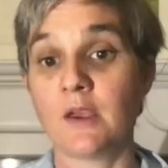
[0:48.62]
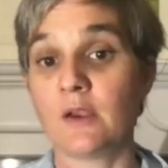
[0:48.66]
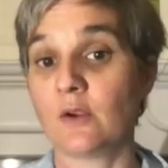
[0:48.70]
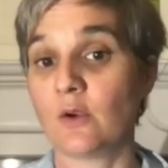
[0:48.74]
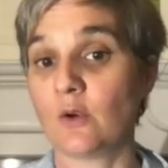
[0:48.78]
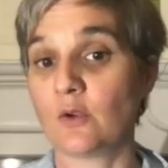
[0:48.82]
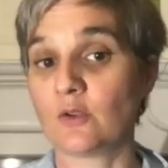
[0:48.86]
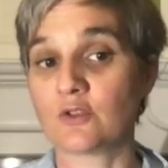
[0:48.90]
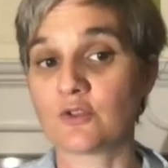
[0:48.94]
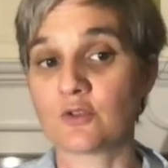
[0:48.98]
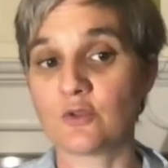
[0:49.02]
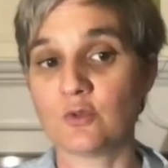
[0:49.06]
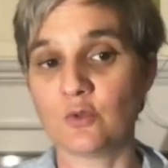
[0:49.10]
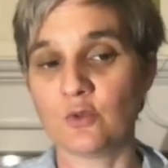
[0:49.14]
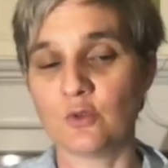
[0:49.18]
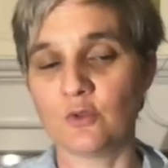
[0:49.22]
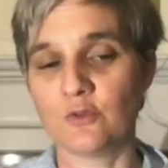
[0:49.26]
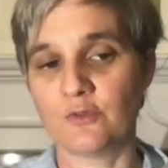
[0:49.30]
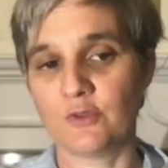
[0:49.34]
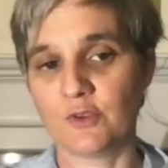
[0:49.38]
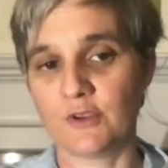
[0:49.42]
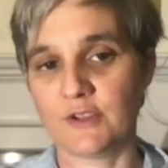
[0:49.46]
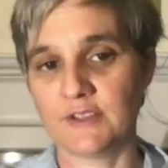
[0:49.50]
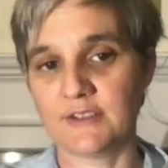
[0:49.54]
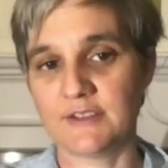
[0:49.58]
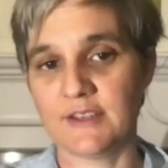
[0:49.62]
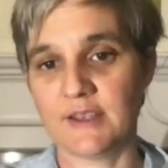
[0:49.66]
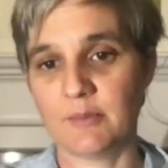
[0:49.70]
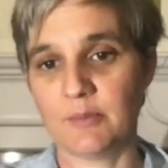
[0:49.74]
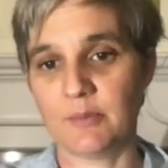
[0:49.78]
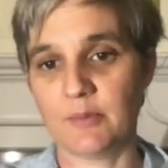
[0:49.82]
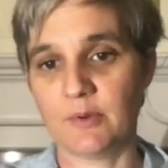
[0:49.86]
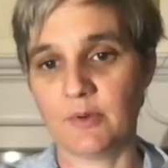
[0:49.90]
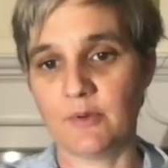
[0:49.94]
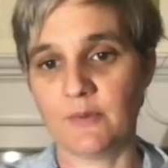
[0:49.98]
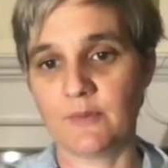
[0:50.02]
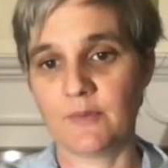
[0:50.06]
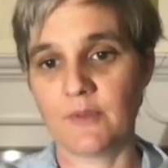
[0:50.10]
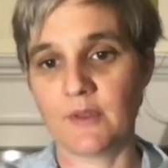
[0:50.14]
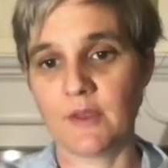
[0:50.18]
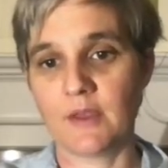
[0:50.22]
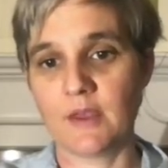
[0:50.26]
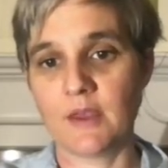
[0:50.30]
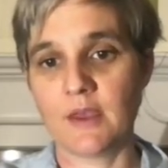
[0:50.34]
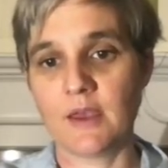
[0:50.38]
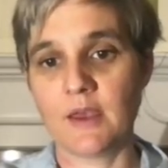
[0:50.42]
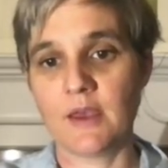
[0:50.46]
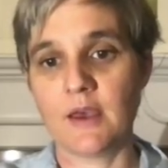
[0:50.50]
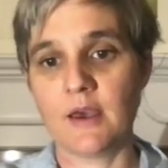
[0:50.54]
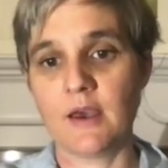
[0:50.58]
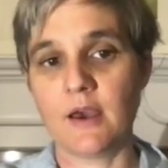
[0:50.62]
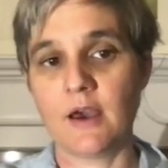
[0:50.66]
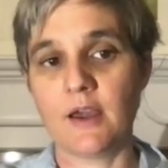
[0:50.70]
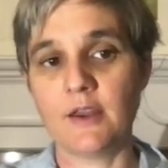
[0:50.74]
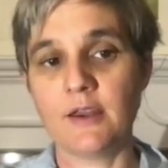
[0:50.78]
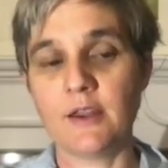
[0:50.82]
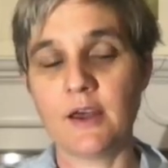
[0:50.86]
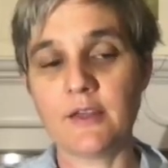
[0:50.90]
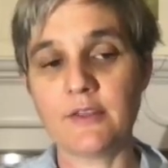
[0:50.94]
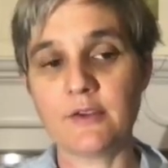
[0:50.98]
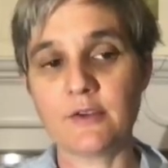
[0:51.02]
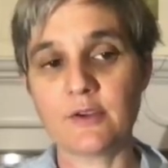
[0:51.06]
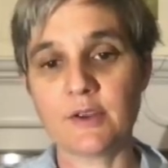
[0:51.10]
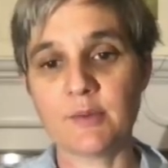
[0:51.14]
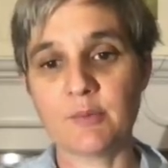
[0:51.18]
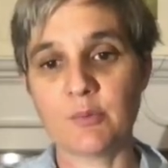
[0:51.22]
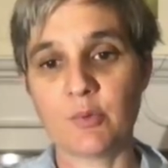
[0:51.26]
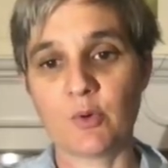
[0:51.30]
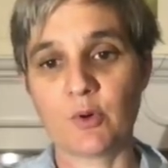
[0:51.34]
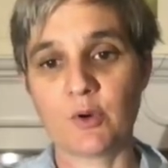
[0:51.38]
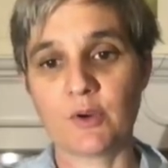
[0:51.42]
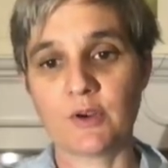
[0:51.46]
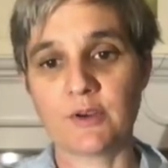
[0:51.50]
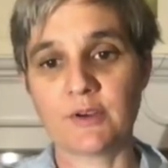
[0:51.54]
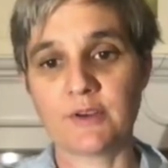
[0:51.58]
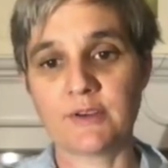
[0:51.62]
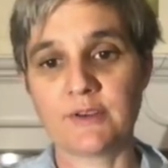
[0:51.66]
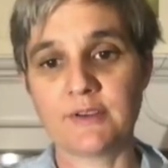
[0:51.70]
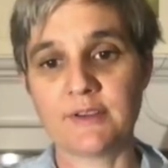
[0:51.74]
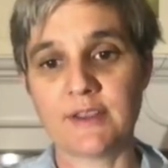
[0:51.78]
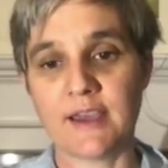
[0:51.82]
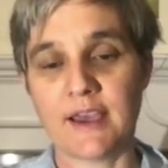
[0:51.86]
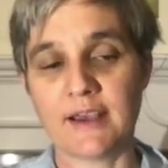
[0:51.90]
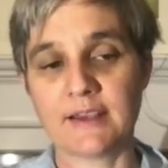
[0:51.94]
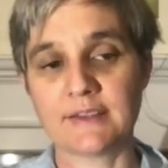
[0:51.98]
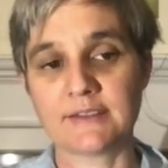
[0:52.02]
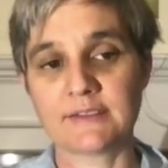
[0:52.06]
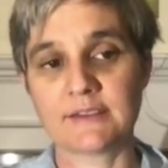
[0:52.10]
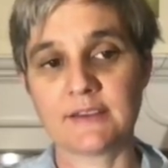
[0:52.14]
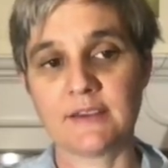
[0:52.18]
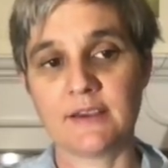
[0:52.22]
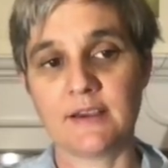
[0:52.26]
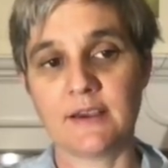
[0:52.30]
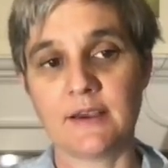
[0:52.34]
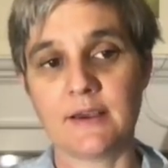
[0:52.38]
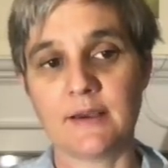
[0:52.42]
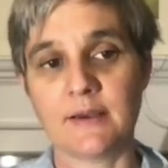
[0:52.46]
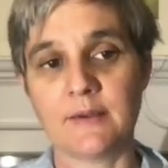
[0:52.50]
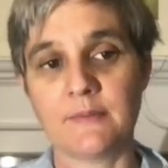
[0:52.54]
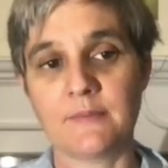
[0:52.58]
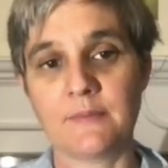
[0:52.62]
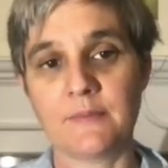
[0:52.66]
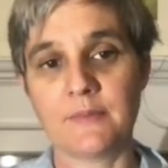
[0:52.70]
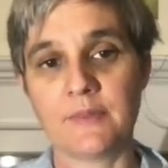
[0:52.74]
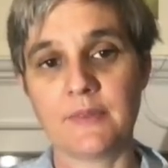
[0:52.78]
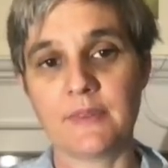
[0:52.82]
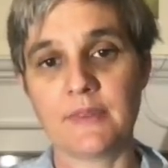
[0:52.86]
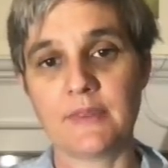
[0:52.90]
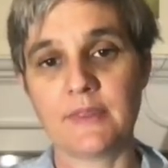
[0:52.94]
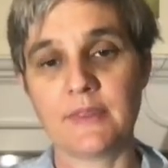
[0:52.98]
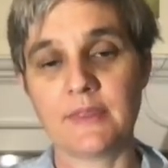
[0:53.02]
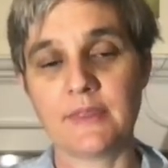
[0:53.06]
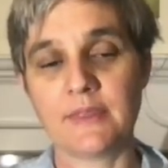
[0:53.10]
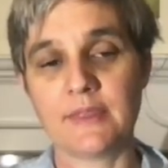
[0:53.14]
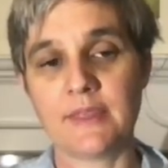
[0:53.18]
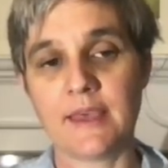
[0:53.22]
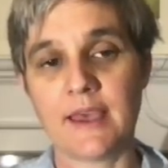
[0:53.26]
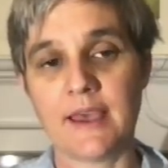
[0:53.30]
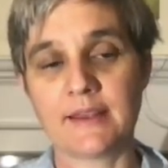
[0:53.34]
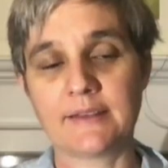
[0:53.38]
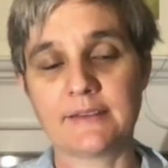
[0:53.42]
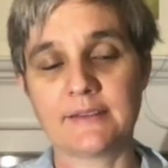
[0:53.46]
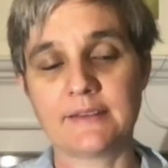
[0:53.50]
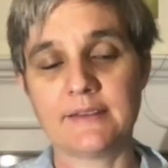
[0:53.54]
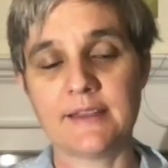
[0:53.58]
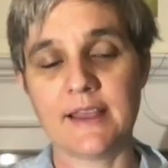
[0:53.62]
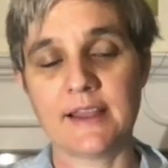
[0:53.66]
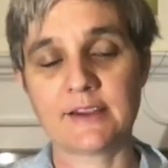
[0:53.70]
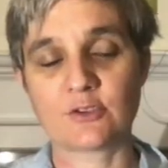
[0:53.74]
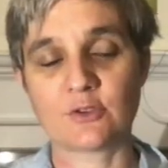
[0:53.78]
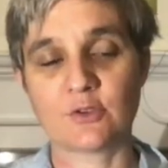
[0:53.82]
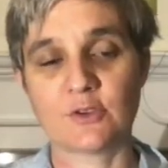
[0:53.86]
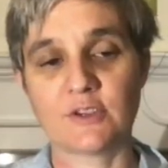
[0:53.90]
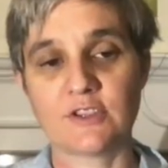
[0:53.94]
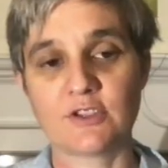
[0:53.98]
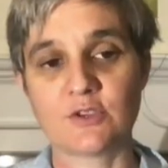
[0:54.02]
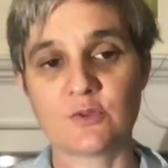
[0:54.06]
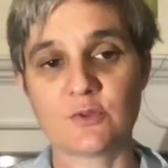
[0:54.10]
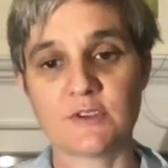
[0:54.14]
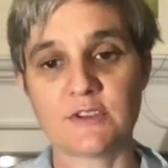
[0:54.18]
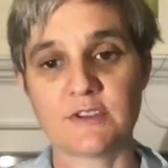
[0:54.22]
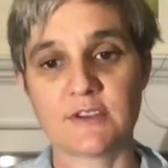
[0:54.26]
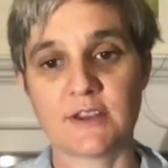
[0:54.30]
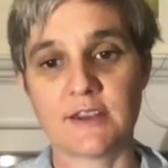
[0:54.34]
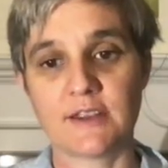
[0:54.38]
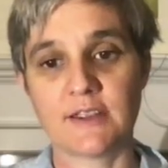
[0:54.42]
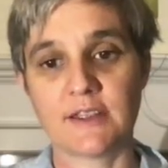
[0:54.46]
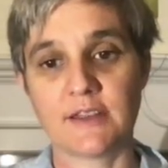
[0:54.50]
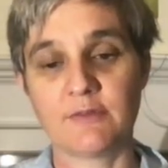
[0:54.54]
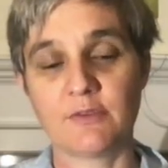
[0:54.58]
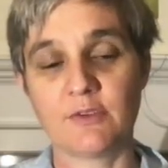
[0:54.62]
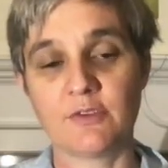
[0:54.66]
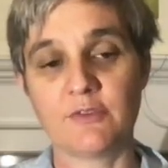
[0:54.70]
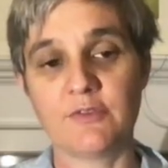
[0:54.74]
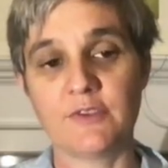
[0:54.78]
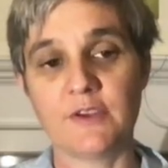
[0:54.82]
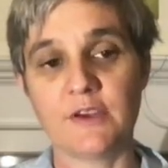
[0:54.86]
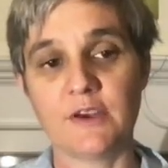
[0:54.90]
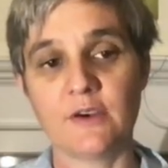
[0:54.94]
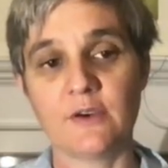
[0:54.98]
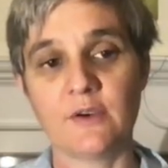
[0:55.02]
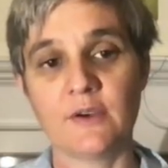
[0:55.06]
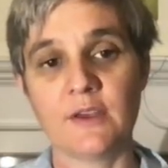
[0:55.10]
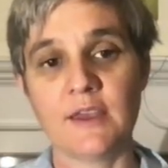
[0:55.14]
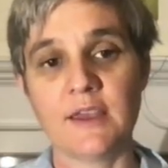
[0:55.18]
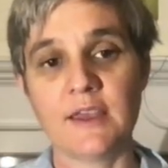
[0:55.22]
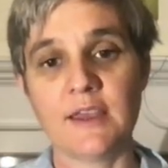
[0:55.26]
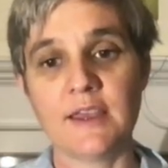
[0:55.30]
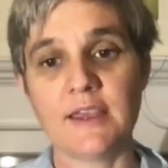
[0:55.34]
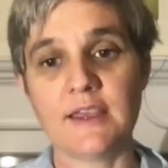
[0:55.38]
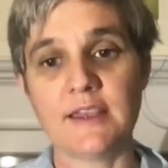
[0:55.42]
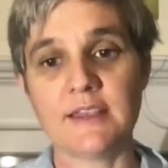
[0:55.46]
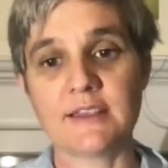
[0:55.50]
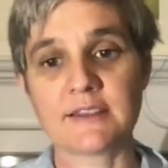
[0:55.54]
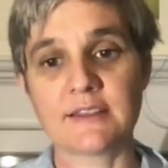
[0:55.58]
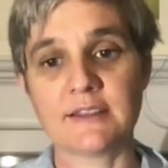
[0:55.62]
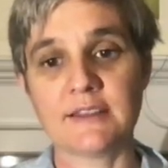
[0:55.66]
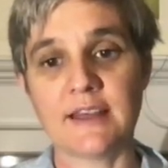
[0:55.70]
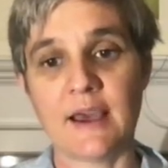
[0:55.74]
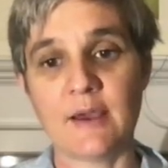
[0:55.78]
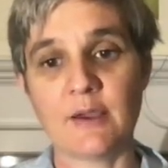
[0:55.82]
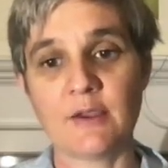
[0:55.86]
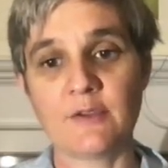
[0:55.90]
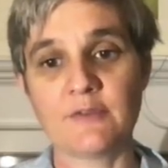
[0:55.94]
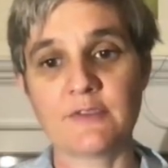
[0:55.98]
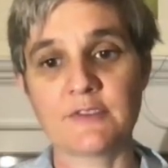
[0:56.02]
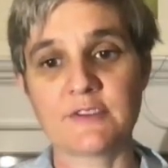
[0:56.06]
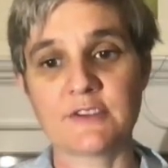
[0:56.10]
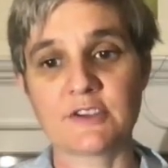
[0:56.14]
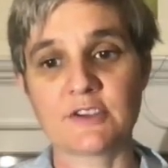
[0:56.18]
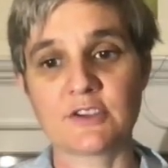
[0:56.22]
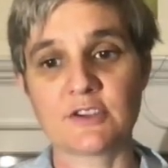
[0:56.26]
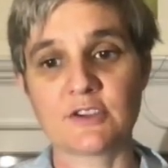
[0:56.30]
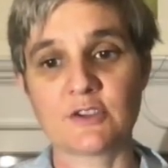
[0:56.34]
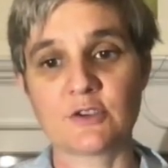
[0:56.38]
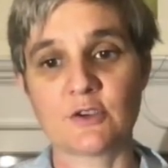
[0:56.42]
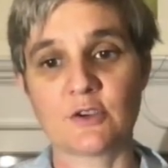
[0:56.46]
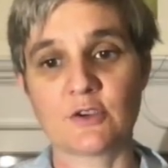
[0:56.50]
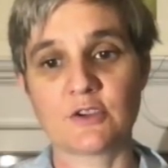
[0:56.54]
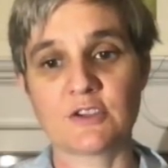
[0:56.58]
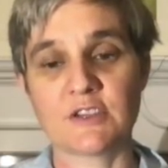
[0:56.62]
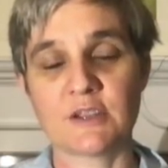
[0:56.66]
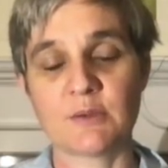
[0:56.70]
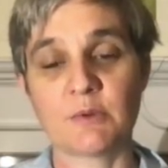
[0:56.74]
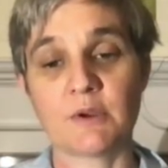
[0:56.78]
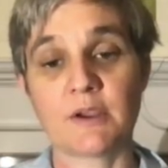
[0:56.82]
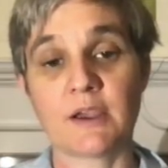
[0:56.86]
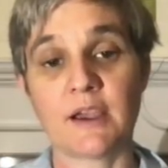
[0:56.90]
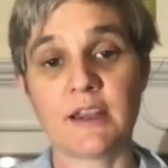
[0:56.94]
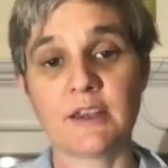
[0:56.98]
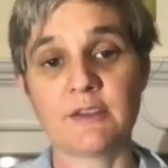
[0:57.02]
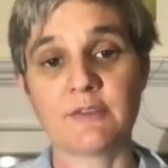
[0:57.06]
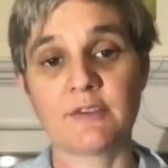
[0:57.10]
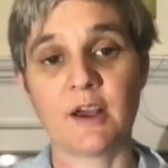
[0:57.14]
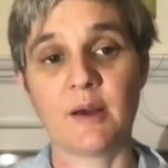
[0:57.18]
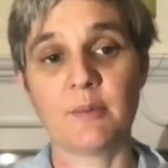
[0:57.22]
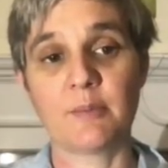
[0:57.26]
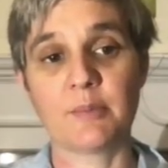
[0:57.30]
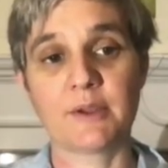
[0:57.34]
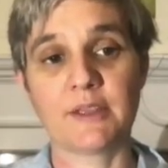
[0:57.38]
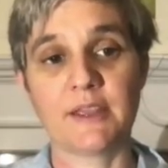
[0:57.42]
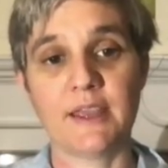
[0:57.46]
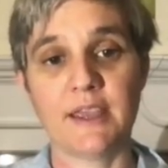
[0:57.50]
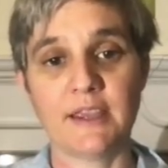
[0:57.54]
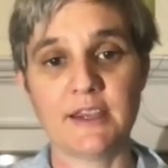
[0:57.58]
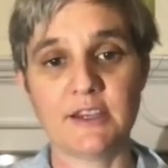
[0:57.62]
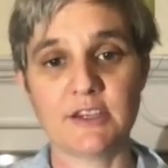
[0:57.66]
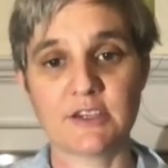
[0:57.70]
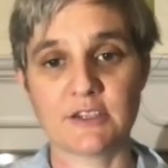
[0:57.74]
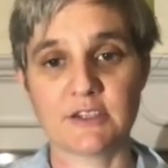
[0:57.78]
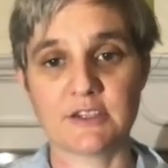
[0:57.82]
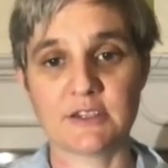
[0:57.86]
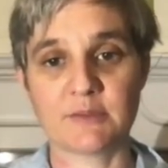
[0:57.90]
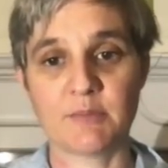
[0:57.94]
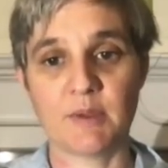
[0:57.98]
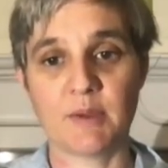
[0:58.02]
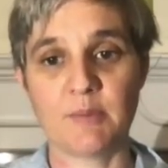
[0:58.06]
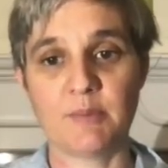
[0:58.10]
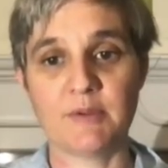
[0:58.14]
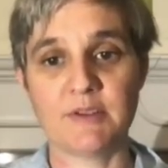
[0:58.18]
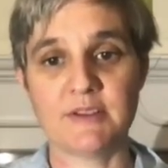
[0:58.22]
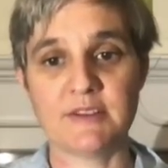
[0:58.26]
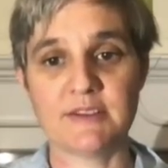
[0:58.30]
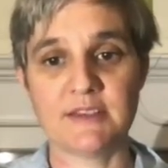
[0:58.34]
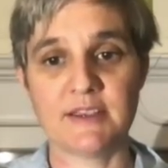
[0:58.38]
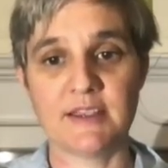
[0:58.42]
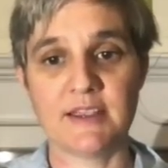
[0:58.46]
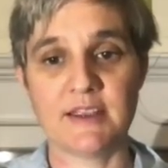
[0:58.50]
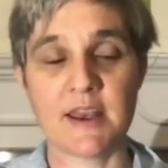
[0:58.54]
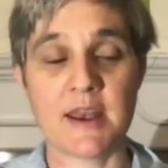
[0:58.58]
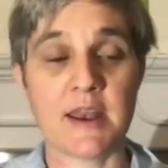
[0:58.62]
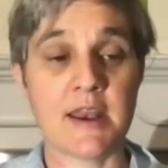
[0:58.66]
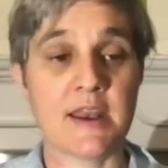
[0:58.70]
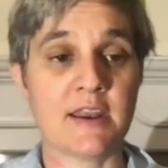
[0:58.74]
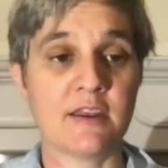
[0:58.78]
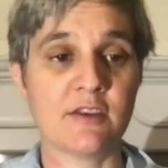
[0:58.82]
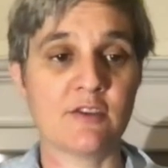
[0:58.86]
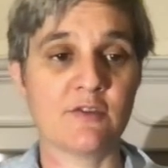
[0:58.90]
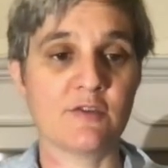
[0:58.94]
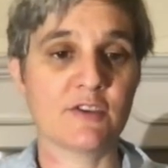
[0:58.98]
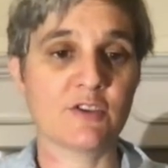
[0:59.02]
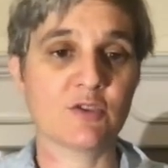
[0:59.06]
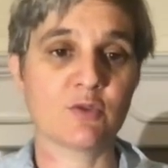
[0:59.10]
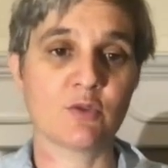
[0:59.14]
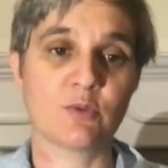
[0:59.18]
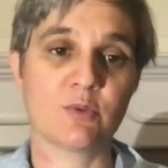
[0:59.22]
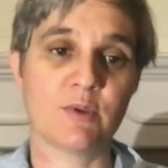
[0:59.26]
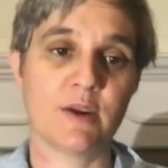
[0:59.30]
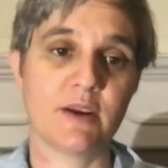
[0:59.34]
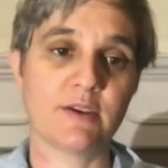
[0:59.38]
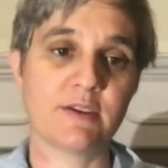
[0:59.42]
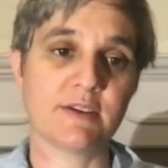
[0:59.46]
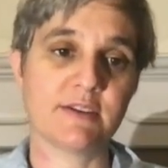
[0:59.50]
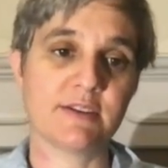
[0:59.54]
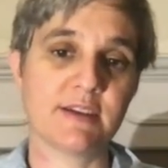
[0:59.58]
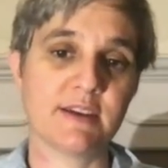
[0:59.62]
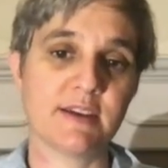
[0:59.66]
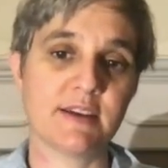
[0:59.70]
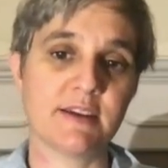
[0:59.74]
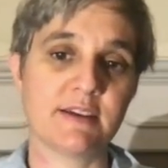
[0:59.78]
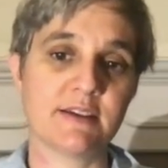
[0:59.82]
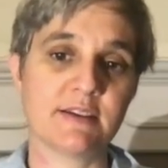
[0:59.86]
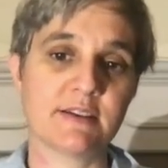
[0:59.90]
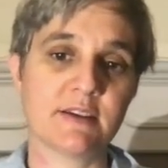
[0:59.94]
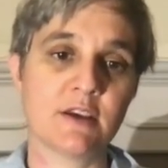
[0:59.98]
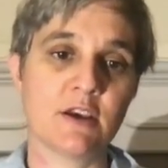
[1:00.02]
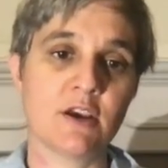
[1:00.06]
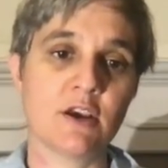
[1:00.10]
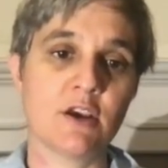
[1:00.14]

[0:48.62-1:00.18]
go to school, for example. Another important task that natural history study can fulfill is allowing physicians to understand what kind of complications might be seen in an individual rare disease.